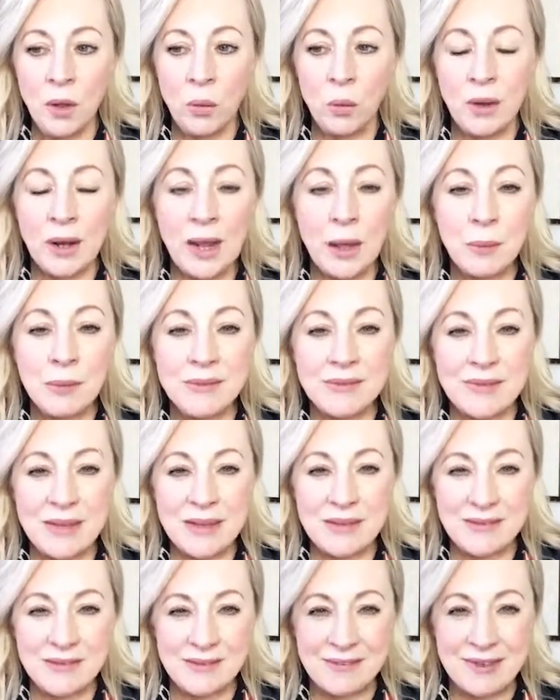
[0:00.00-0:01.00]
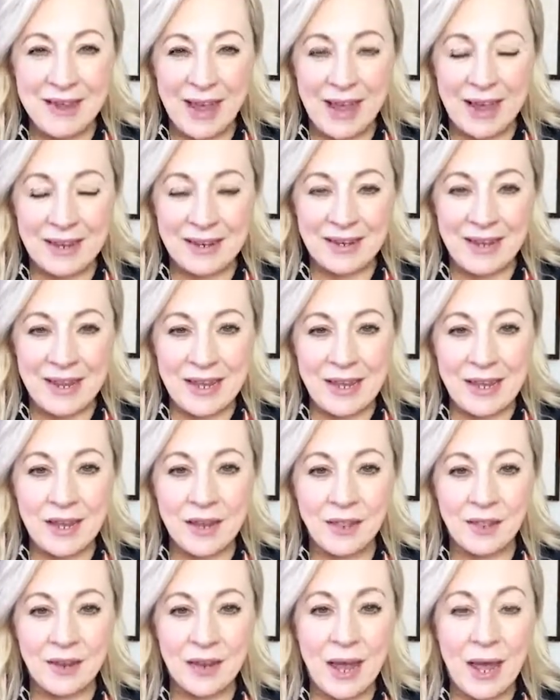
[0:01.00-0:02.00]
what I would say is a
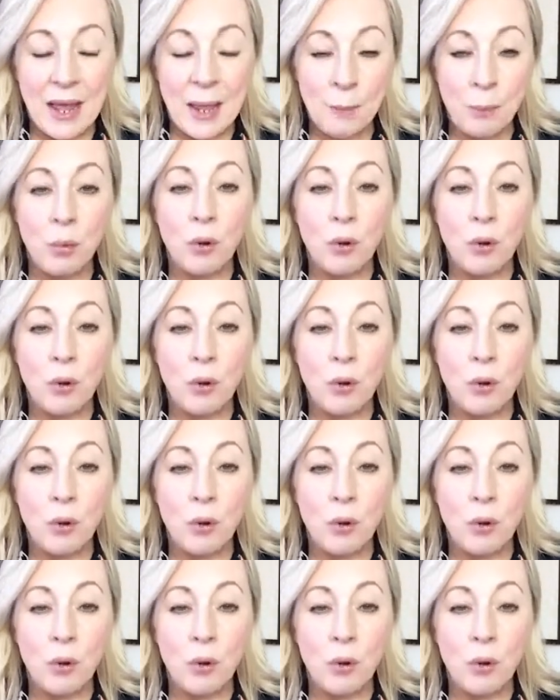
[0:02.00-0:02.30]
technique that I